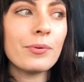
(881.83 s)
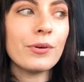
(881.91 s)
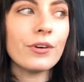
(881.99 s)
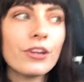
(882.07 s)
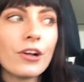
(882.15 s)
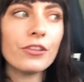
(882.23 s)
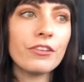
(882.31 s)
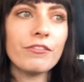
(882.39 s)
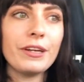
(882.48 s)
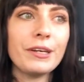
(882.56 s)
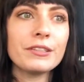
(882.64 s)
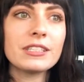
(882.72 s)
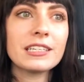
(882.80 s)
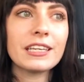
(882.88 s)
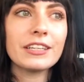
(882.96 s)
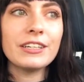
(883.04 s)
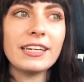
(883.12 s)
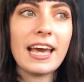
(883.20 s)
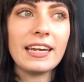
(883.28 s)
put all the videos
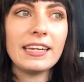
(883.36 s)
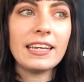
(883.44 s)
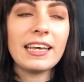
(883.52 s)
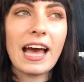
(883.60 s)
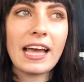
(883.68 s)
together and edit it,